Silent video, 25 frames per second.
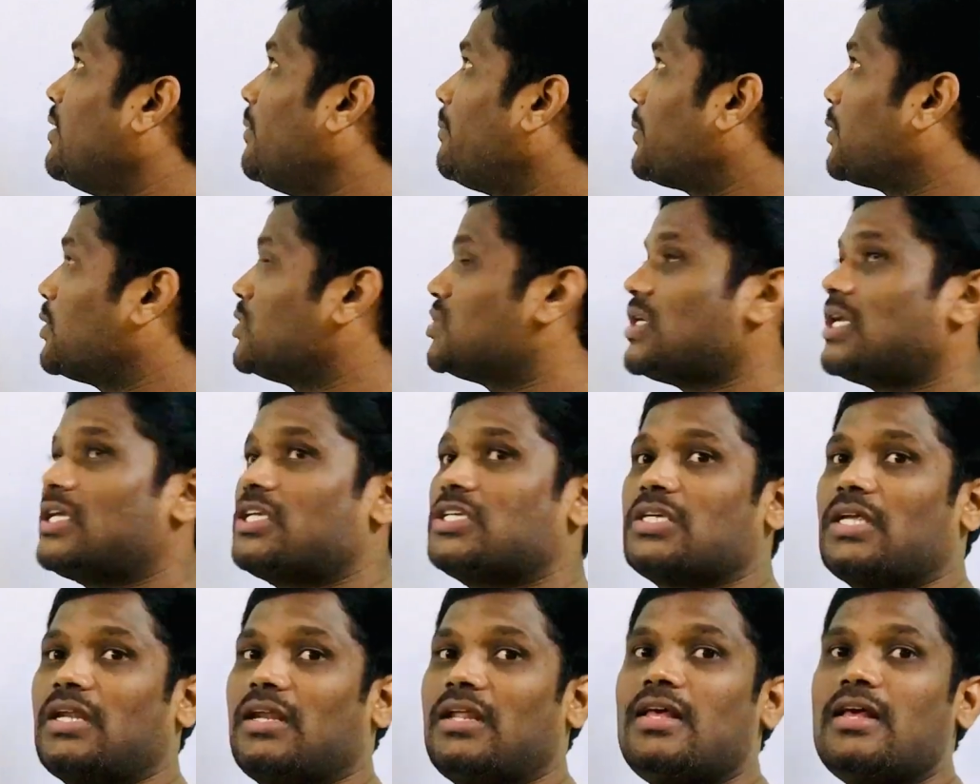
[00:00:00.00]

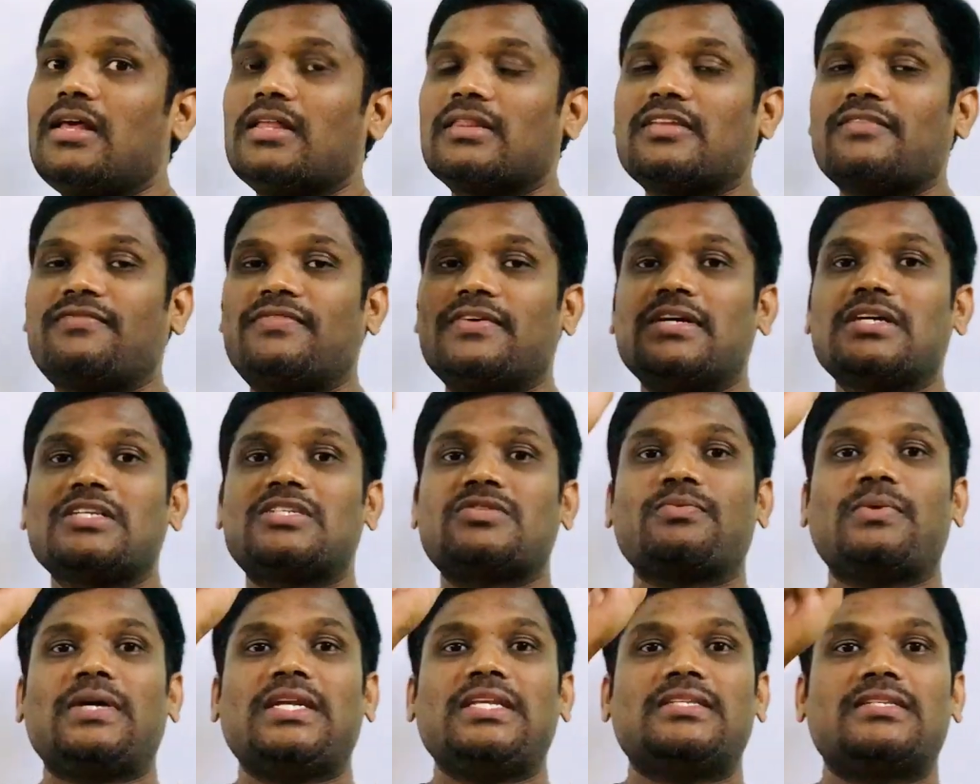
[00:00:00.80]
projection. The first
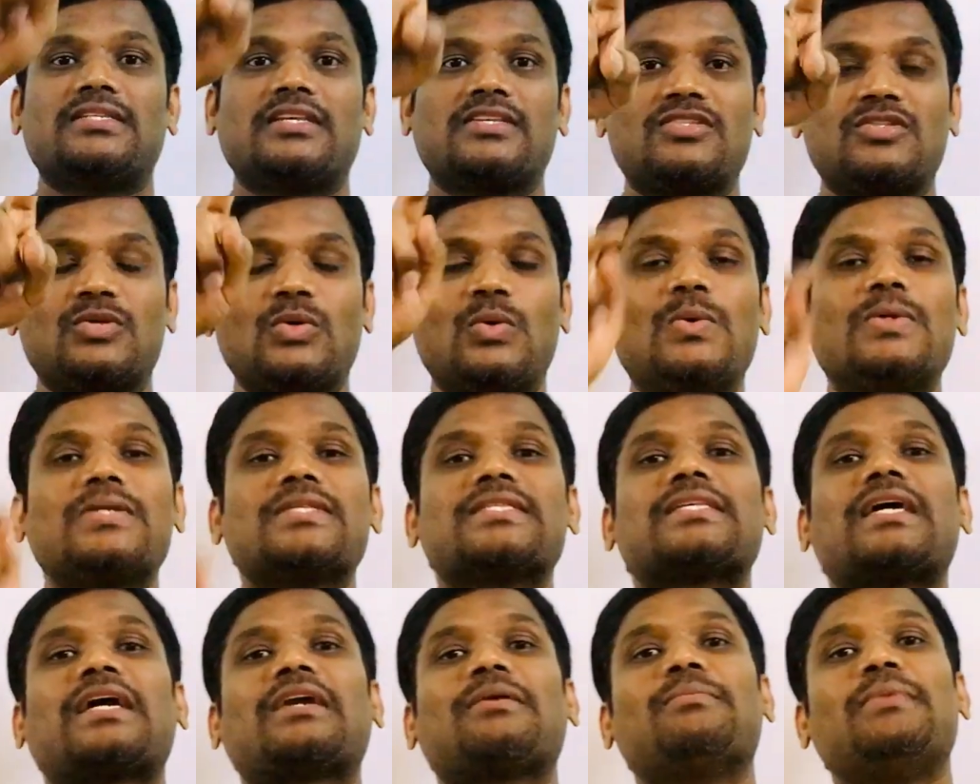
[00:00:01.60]
one is the source.
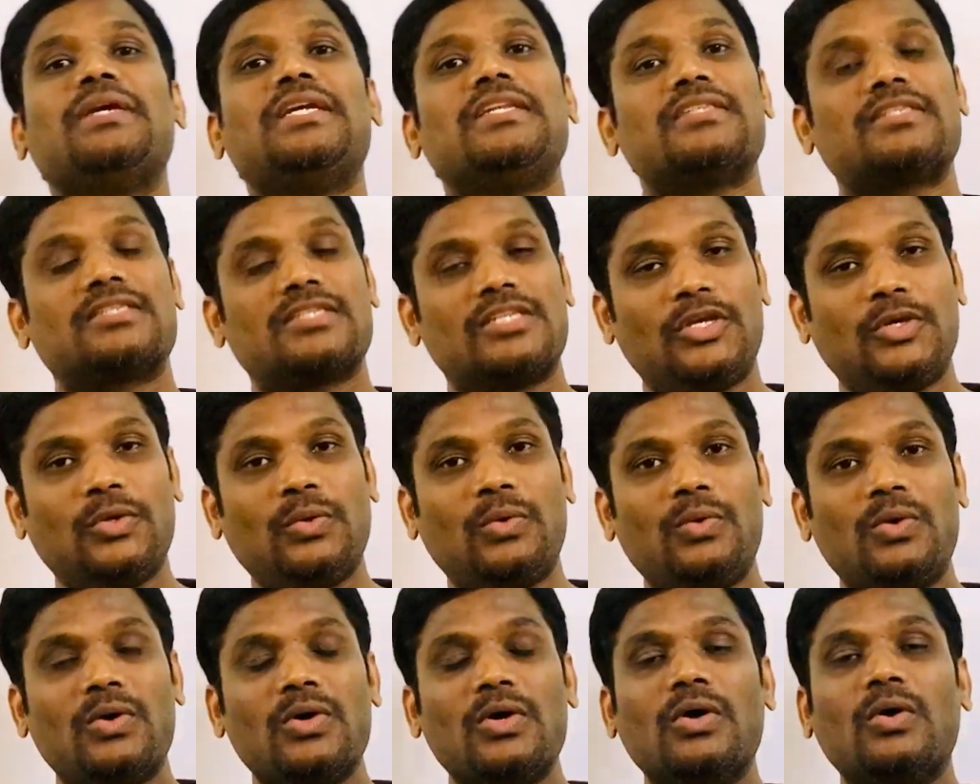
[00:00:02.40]
That means
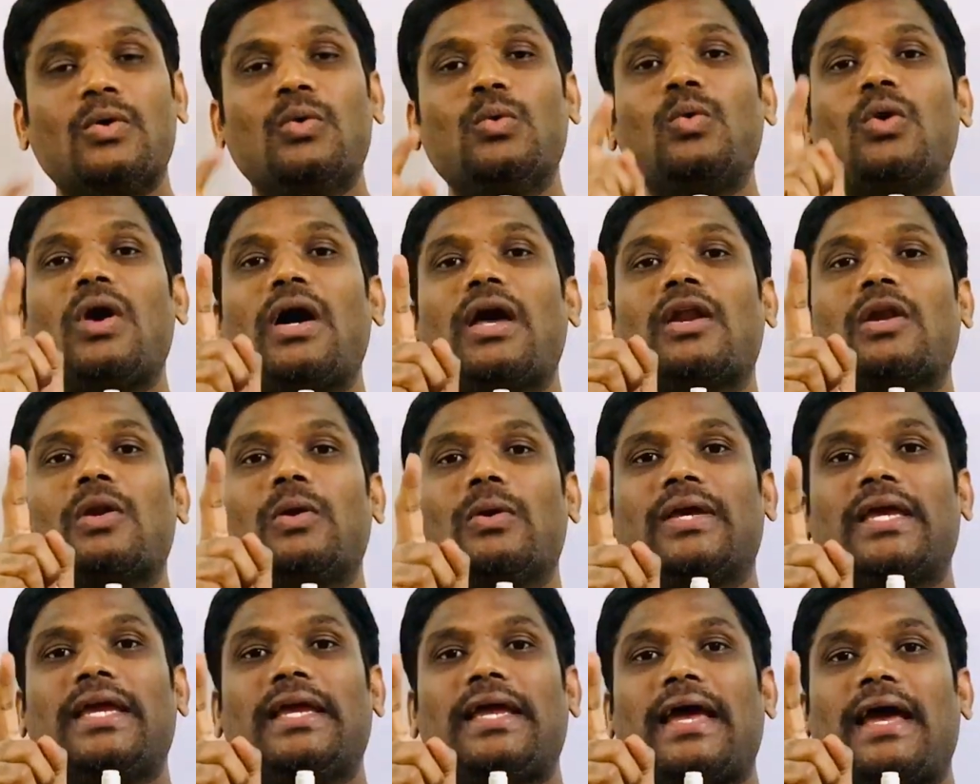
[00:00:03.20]
you who are
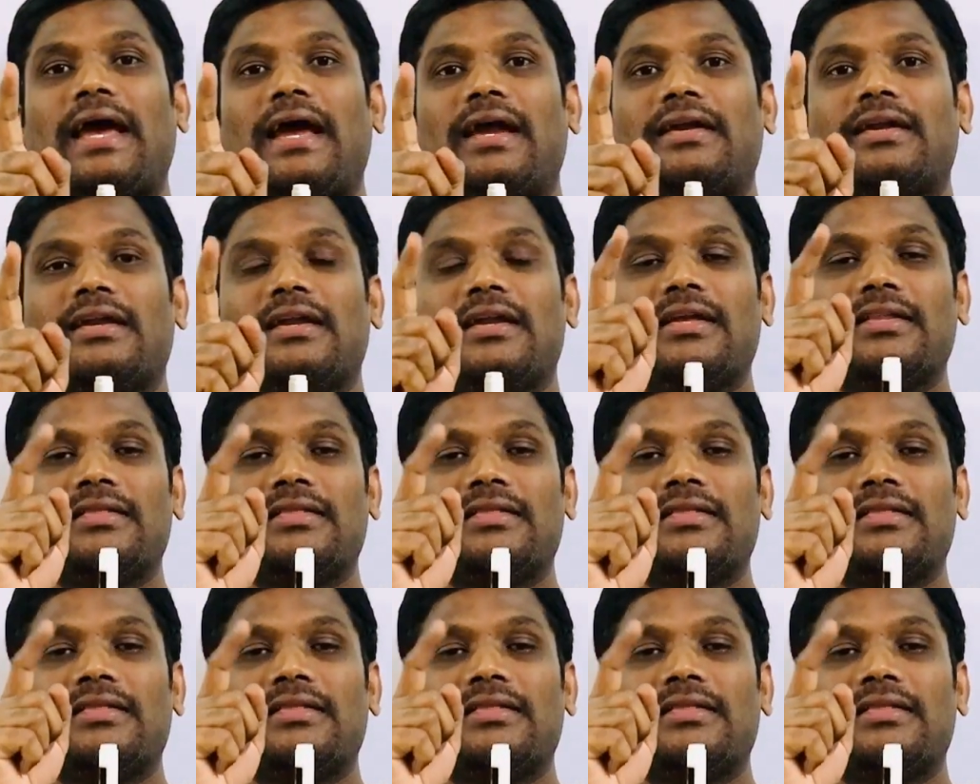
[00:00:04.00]
looking at